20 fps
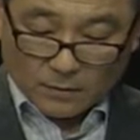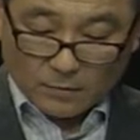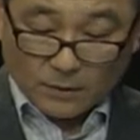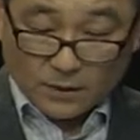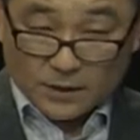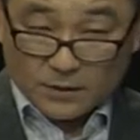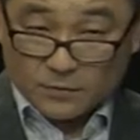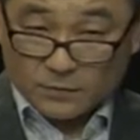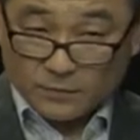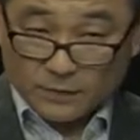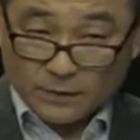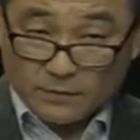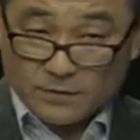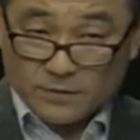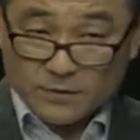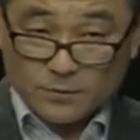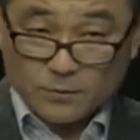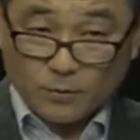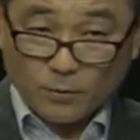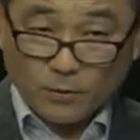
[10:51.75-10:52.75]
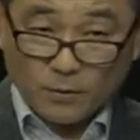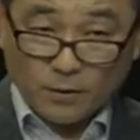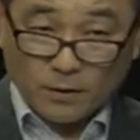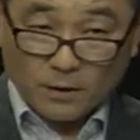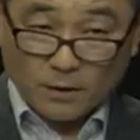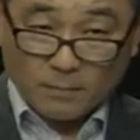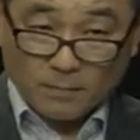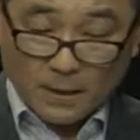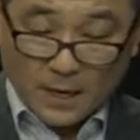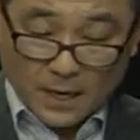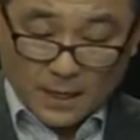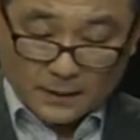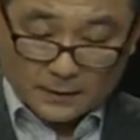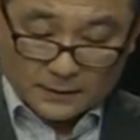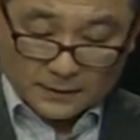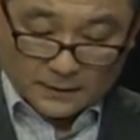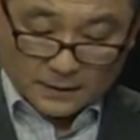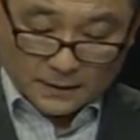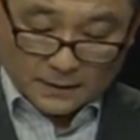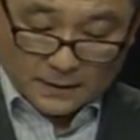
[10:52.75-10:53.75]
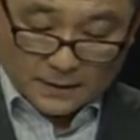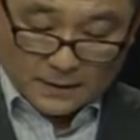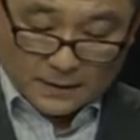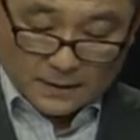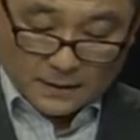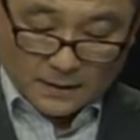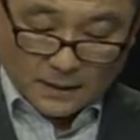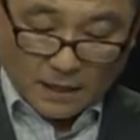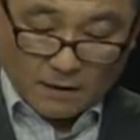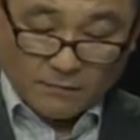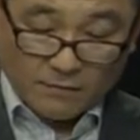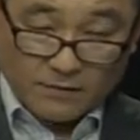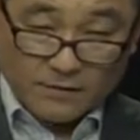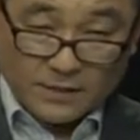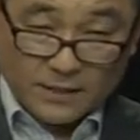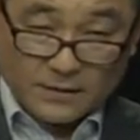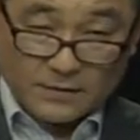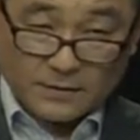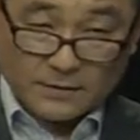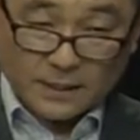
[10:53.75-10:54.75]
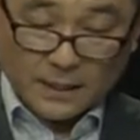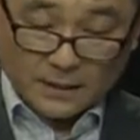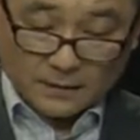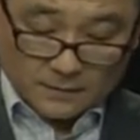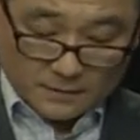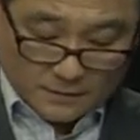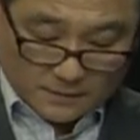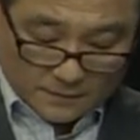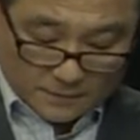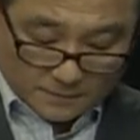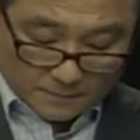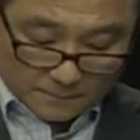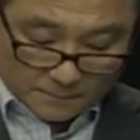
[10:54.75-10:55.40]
is very strong about conversation analysis,